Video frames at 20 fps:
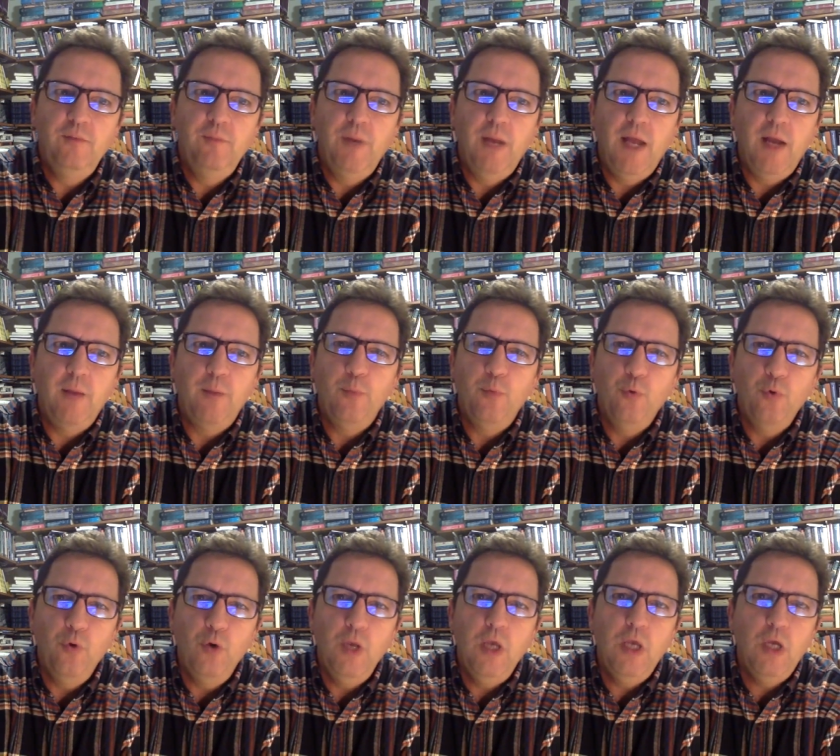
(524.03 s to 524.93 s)
but had a
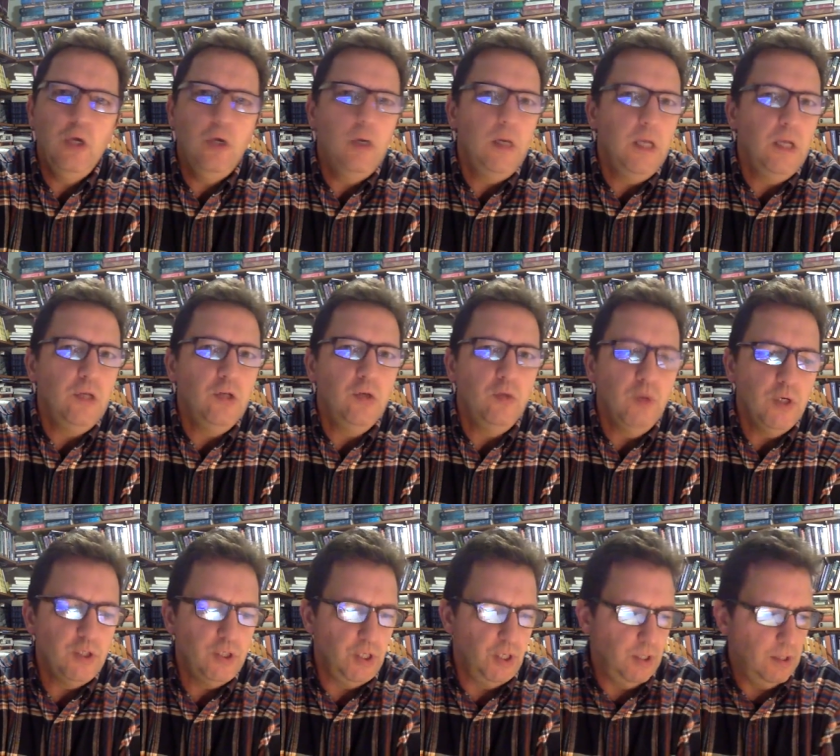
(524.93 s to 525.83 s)
pretty good
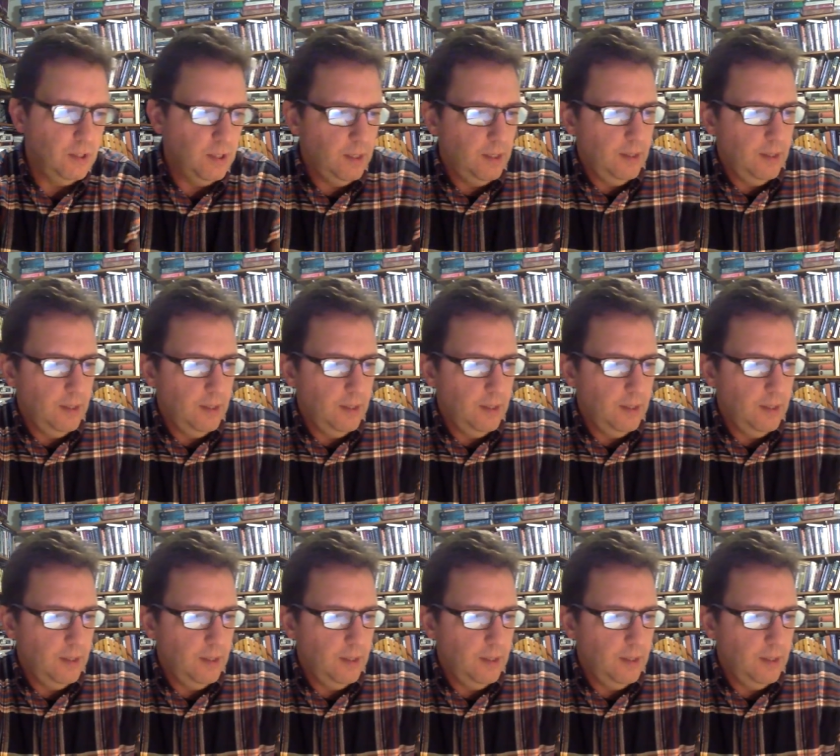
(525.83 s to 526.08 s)
intuition